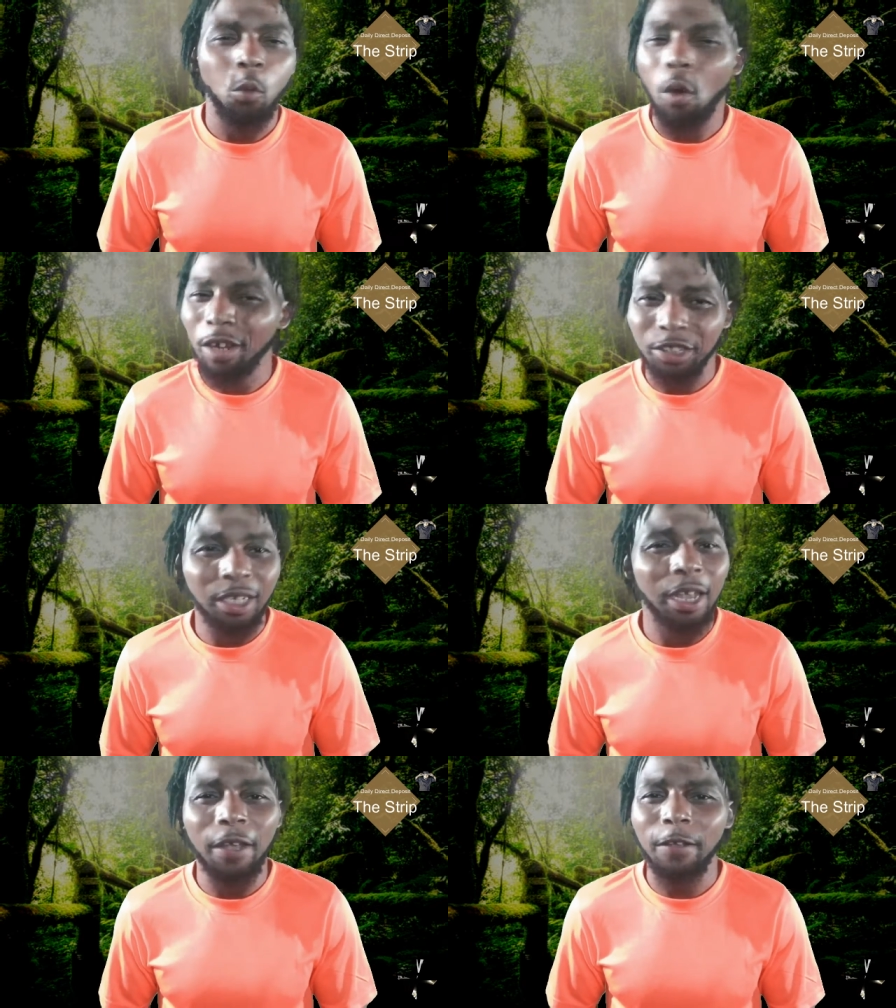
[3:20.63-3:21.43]
Wash
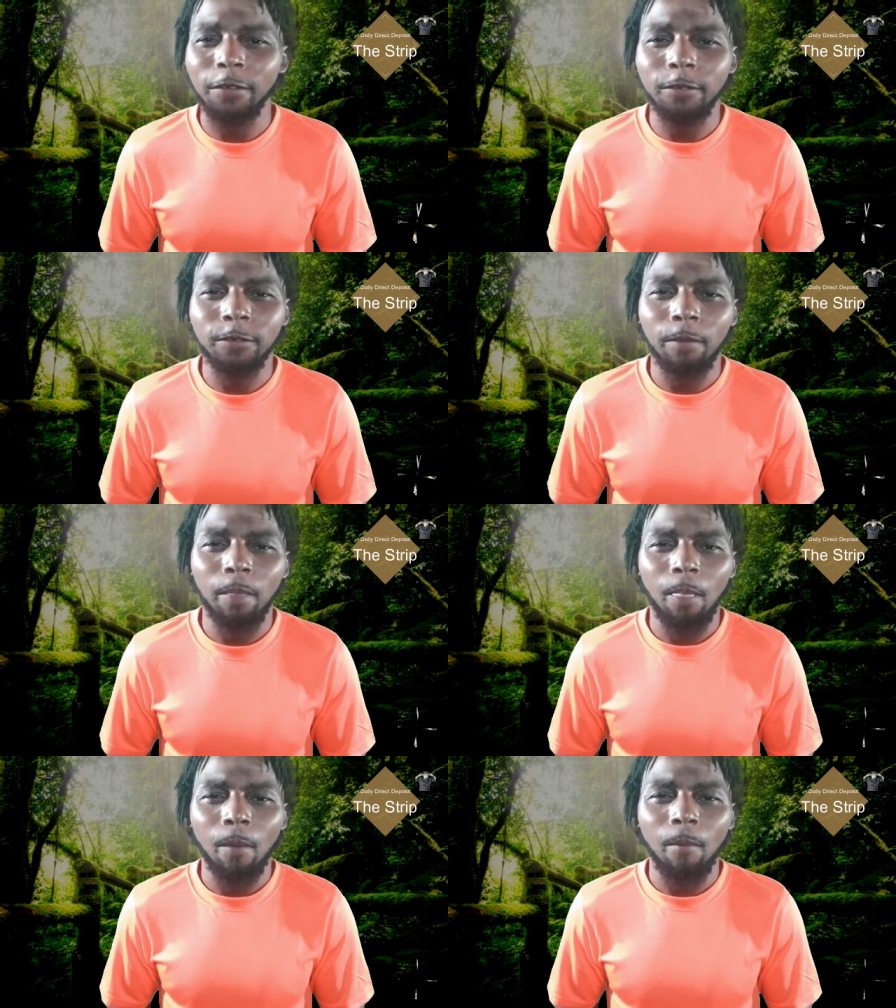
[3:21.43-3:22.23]
your hands.
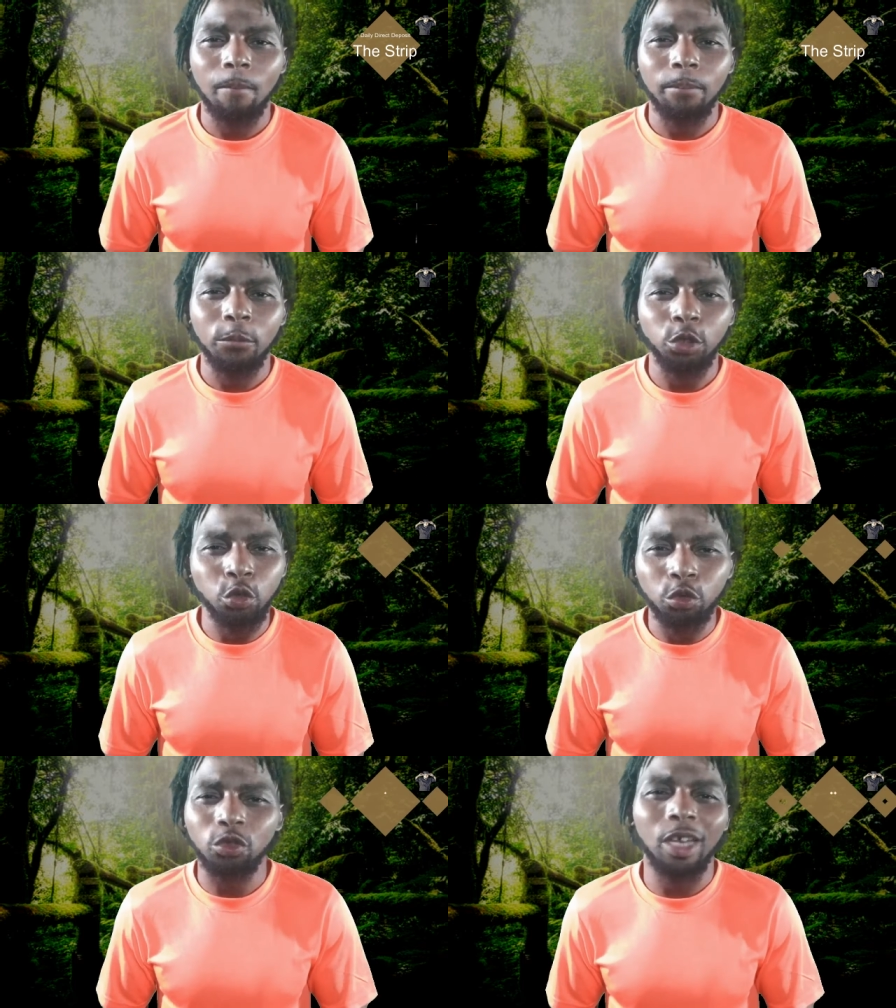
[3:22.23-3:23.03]

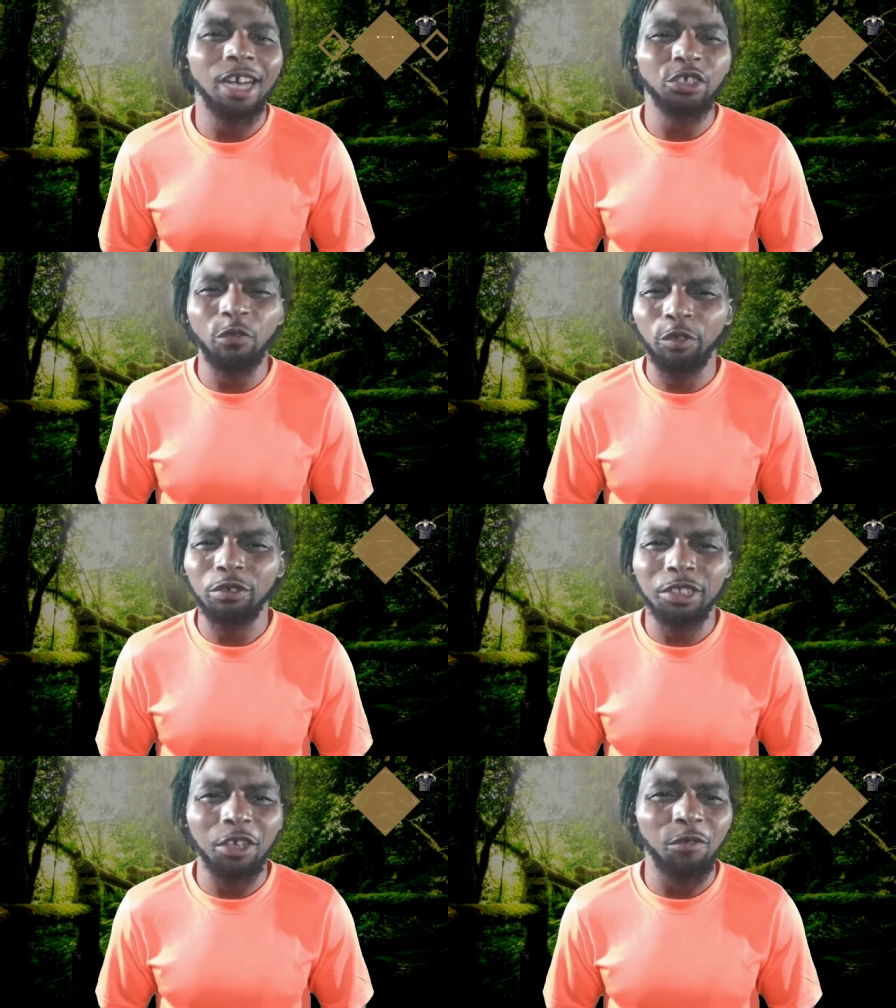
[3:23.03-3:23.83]
Do what you got to do for
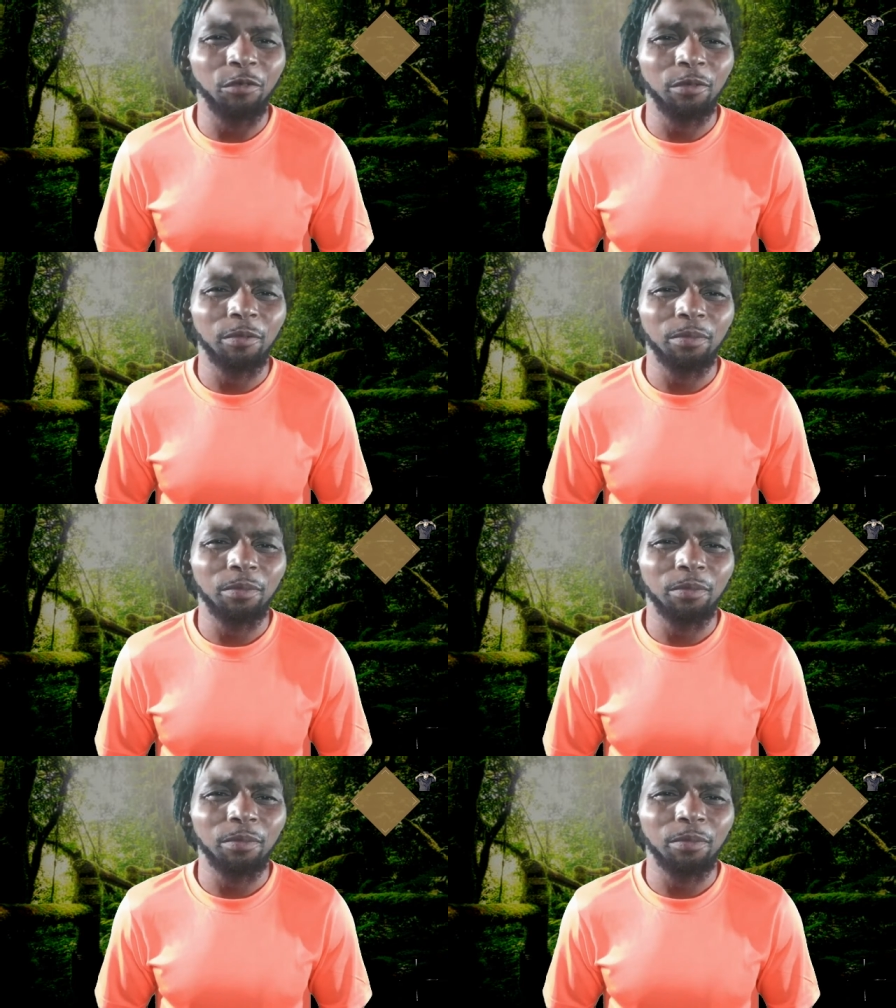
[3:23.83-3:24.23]
yourself.